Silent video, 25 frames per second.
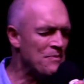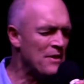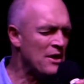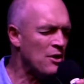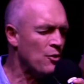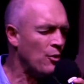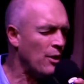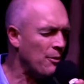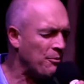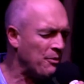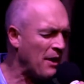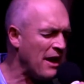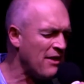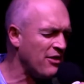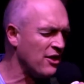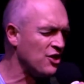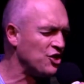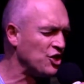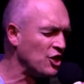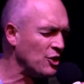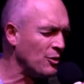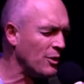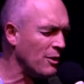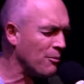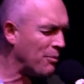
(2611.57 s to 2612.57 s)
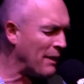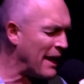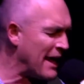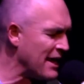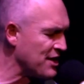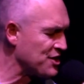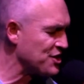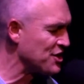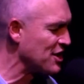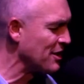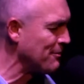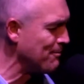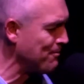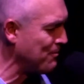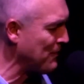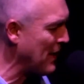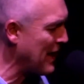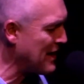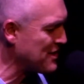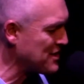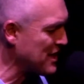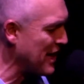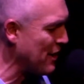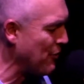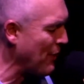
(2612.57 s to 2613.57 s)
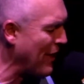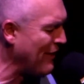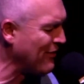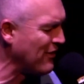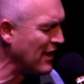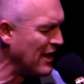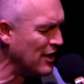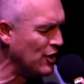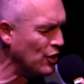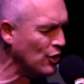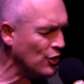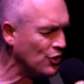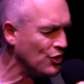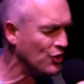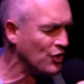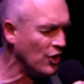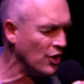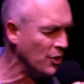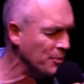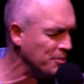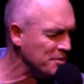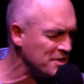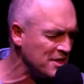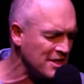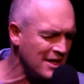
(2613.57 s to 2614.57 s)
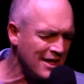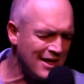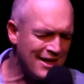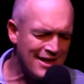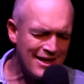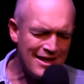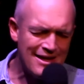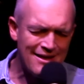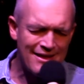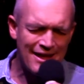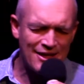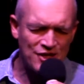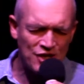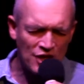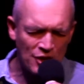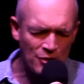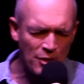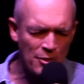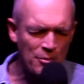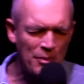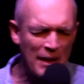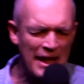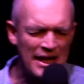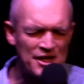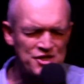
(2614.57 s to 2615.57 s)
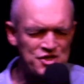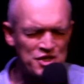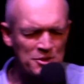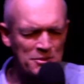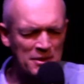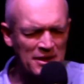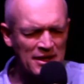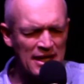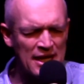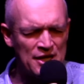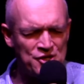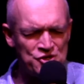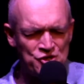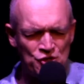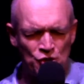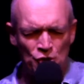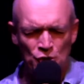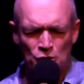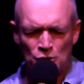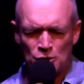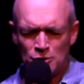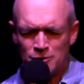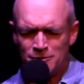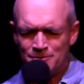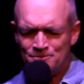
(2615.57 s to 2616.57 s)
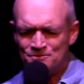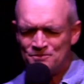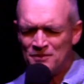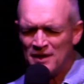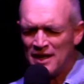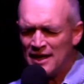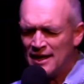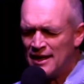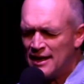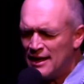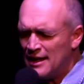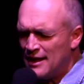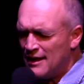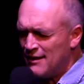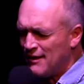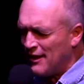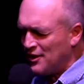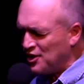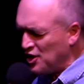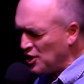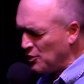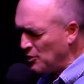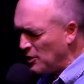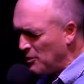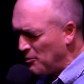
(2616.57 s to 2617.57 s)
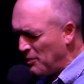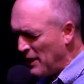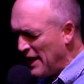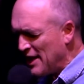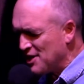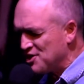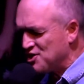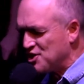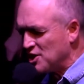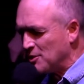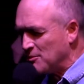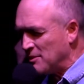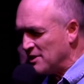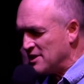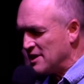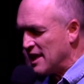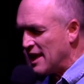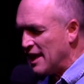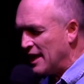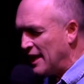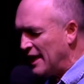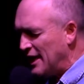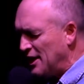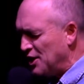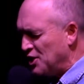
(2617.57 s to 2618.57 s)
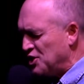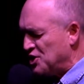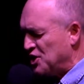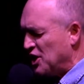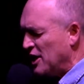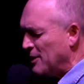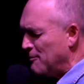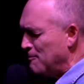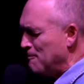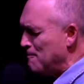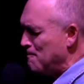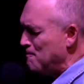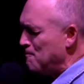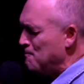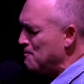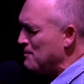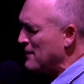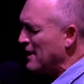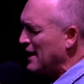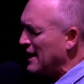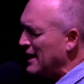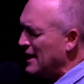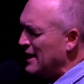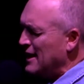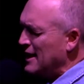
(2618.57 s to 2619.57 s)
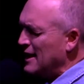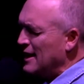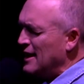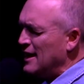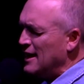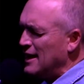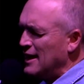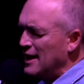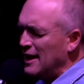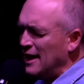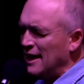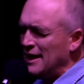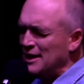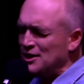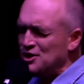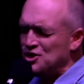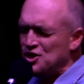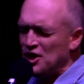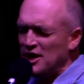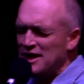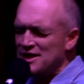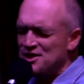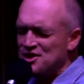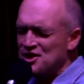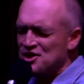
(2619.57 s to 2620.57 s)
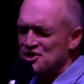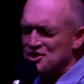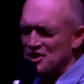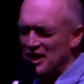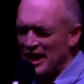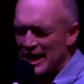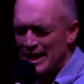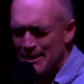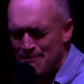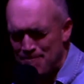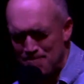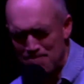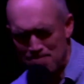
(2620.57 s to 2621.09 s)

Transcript: We pray that you would bless them as they run their youth groups. That you would bless them in their school. That you would bless them in their leadership. In Jesus' name.